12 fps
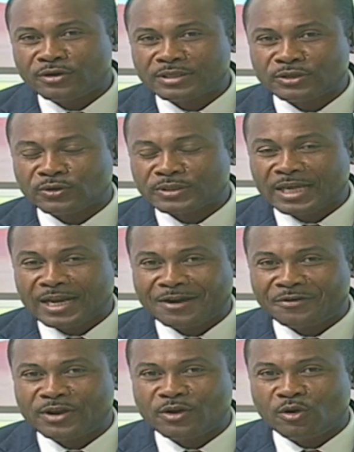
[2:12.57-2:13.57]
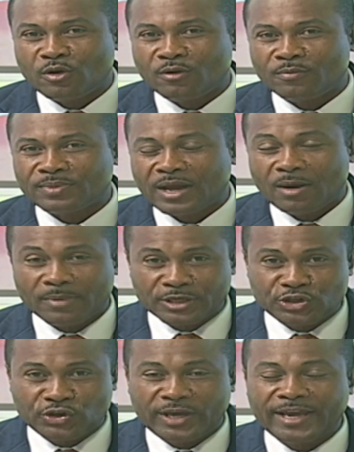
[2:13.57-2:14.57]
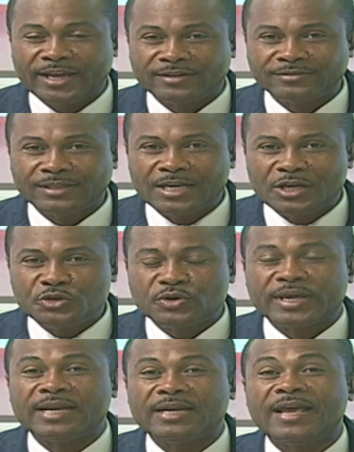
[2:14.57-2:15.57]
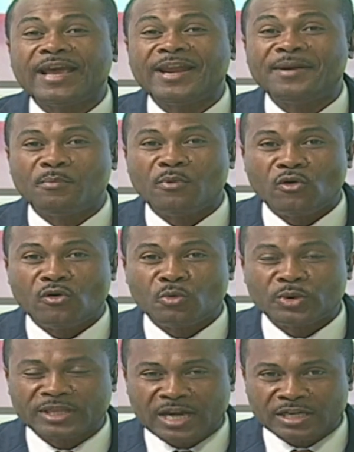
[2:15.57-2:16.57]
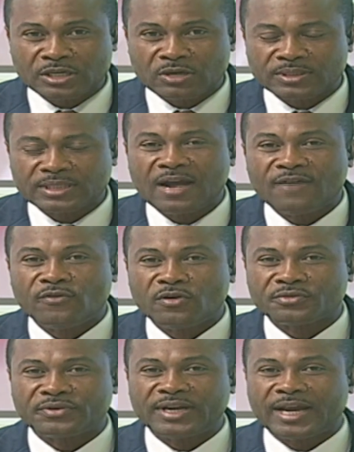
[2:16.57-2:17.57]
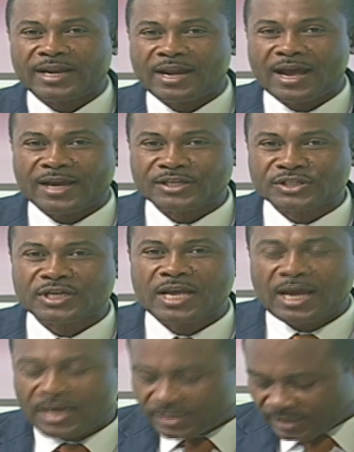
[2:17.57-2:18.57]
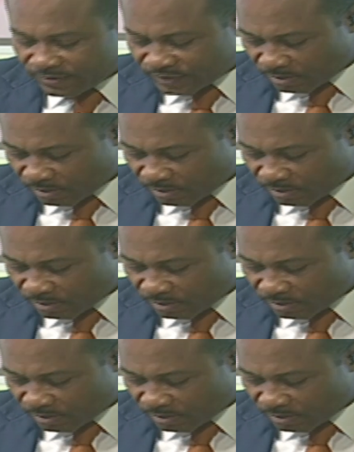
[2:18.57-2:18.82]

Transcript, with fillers: salary or how much you earn. You can earn more with cash out, *439#. And let's have some